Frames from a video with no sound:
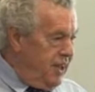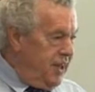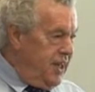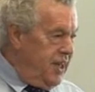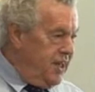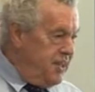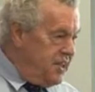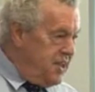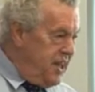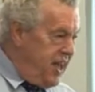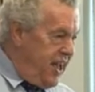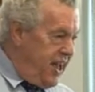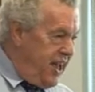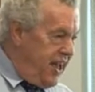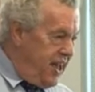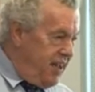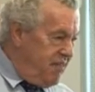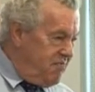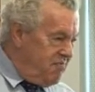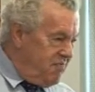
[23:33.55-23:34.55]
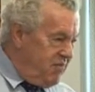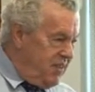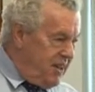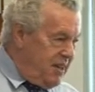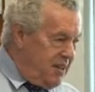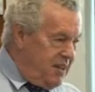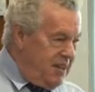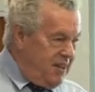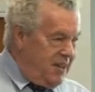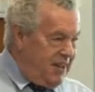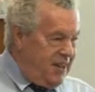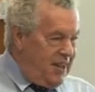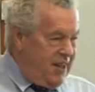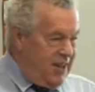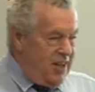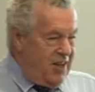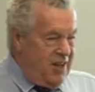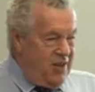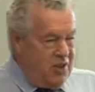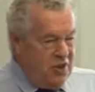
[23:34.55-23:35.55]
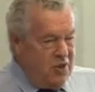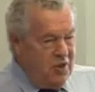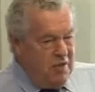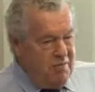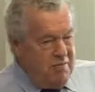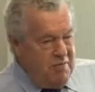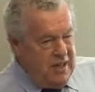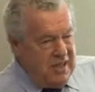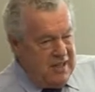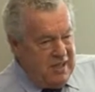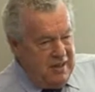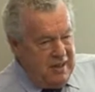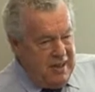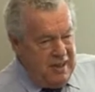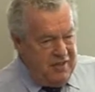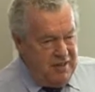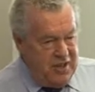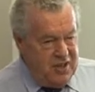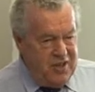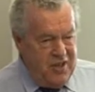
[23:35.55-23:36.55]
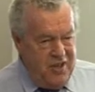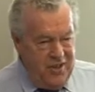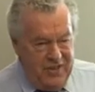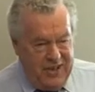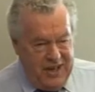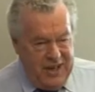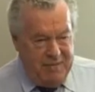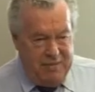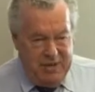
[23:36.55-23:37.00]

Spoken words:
It's there, you sort of miss it if it's not there,